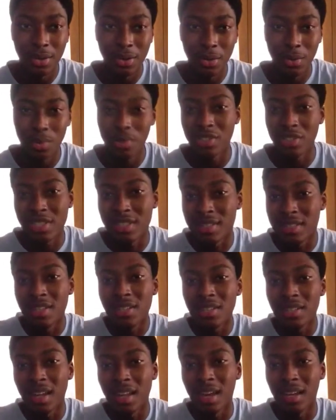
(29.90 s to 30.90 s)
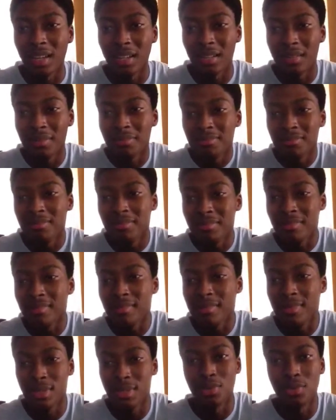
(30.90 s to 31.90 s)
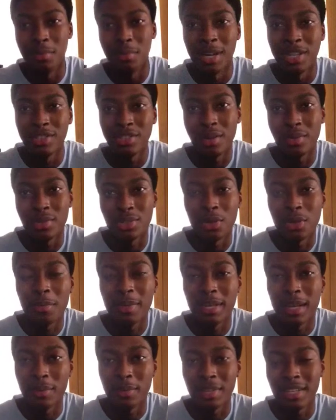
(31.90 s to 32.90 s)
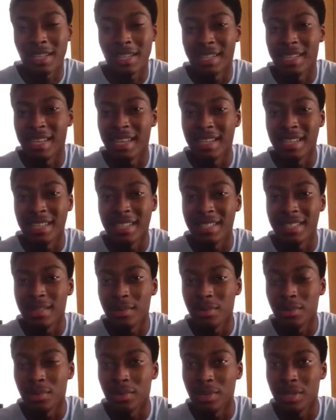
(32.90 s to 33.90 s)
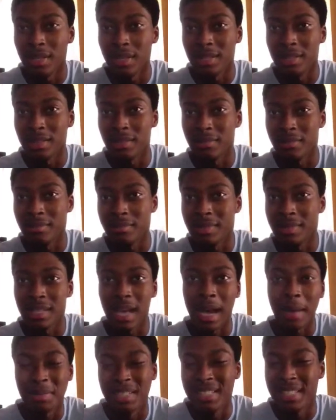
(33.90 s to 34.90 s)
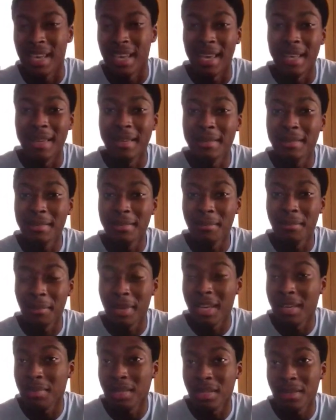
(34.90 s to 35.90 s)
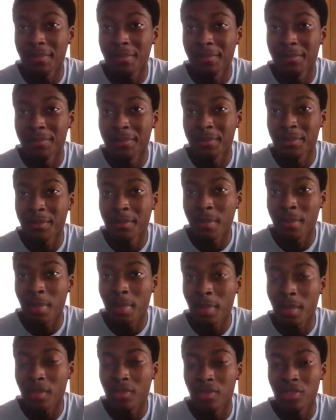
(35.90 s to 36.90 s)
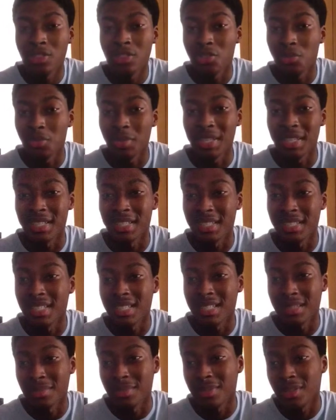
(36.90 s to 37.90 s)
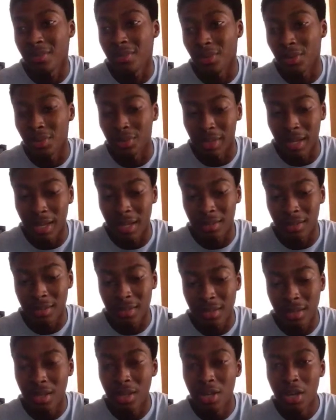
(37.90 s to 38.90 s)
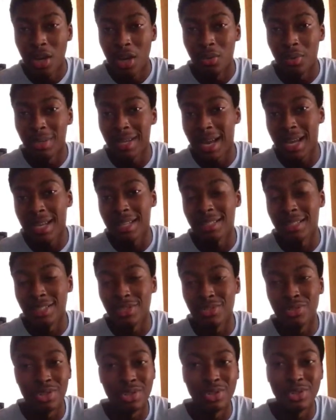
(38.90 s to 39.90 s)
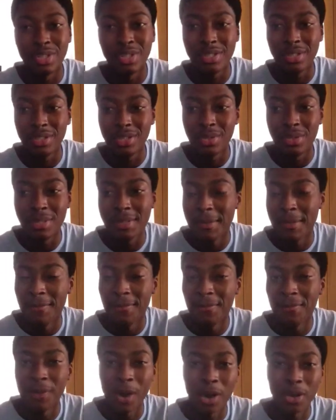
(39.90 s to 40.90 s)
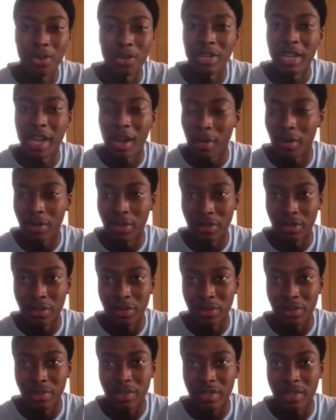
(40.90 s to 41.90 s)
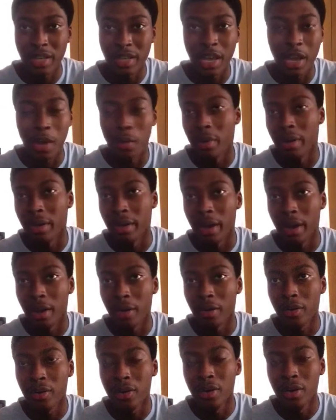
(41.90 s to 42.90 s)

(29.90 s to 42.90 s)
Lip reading: which is still too much. I was hoping that we could get into the top 10, maybe, just so we can see some stuff go down. We got introduced to some fodder characters here and there.